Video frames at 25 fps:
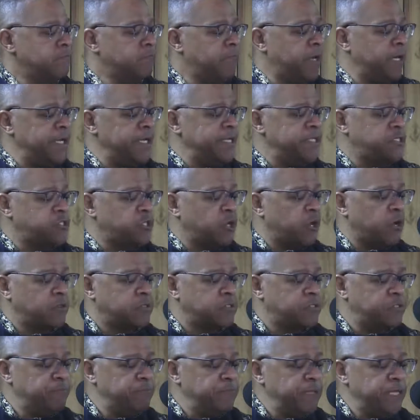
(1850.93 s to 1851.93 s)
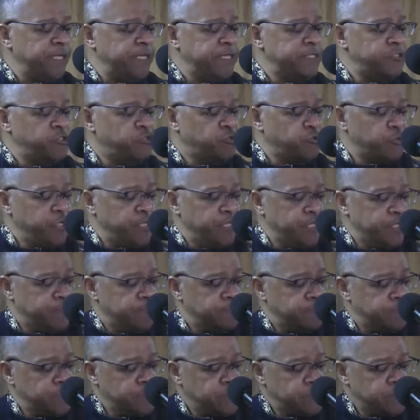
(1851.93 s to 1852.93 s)
Money talks to me in
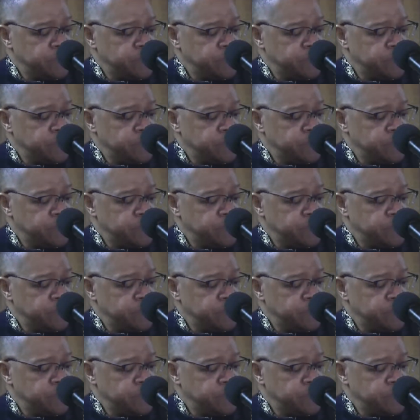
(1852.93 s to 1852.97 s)
dreams.